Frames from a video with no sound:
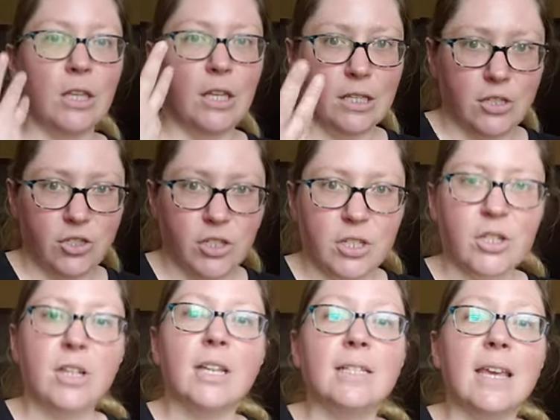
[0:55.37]
It's just
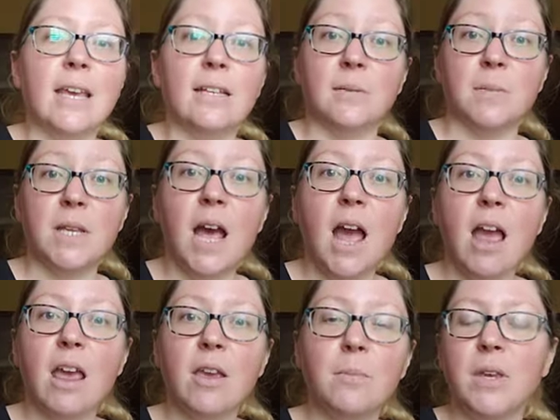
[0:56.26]
going to take some
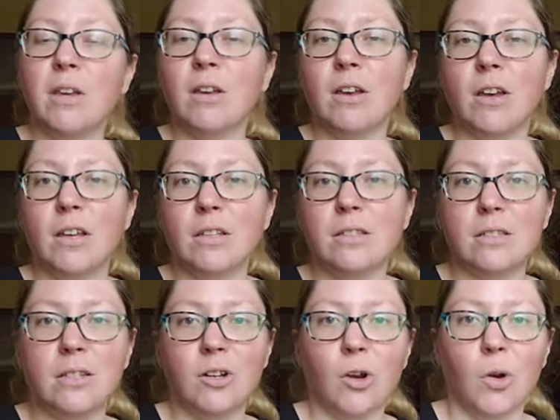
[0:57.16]
time because,
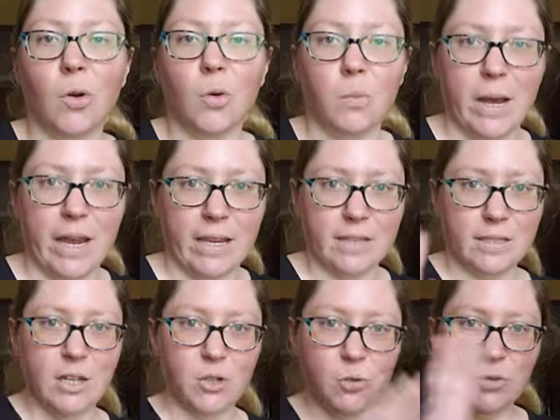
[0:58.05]
you know, my
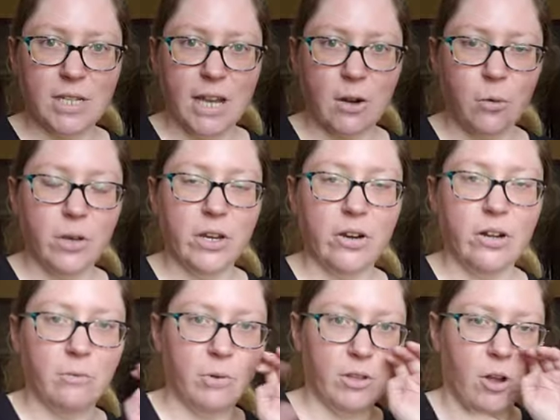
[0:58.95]
schedule is kind of
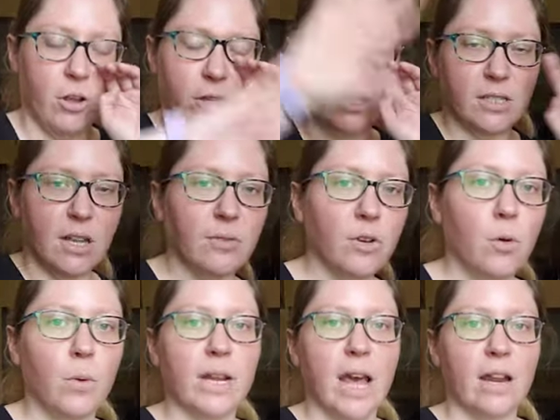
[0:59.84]
weird and with all the stuff
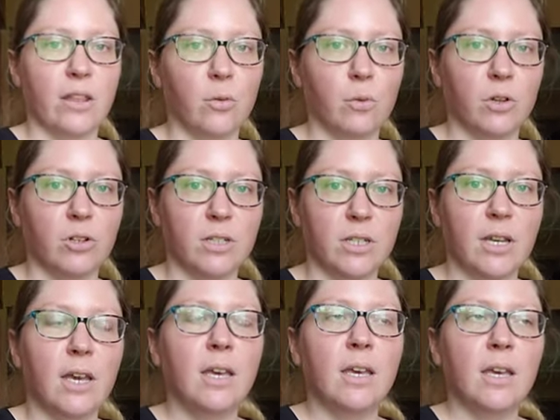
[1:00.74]
going on in the world,
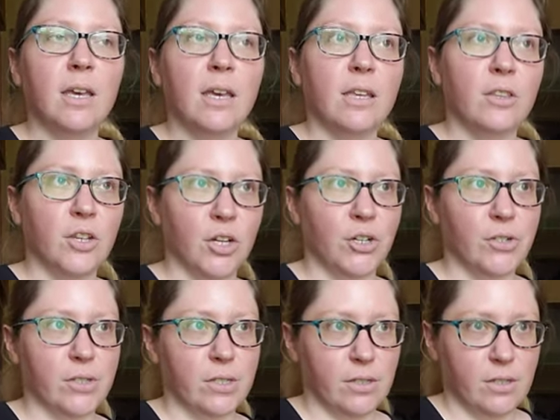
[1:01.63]

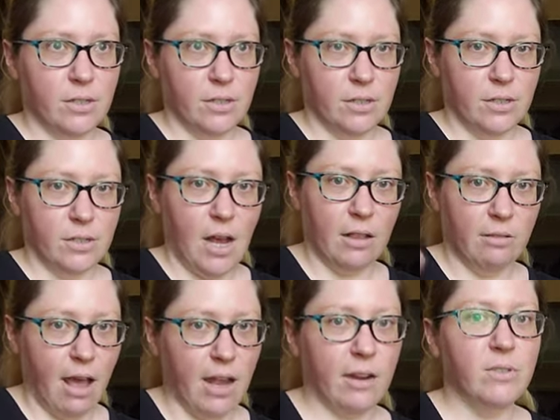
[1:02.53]
there's a
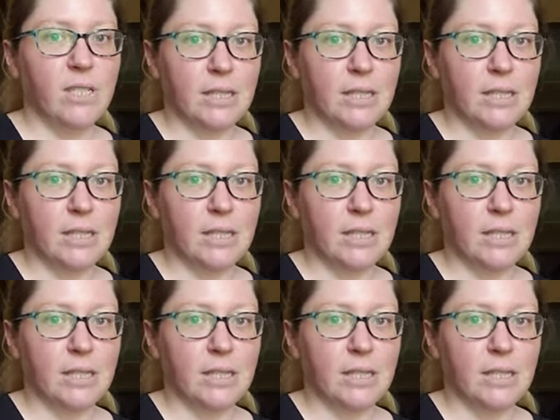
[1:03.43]
lot of